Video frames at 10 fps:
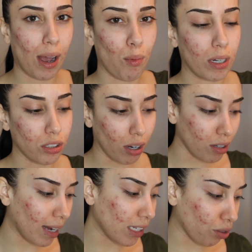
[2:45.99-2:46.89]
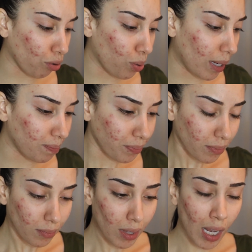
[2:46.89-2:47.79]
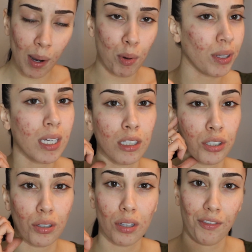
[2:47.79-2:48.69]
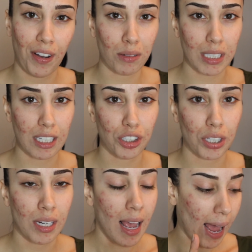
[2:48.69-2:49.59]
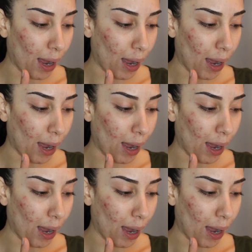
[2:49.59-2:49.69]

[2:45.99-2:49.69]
I want to talk you guys through it. I'm only going to show you the foundation.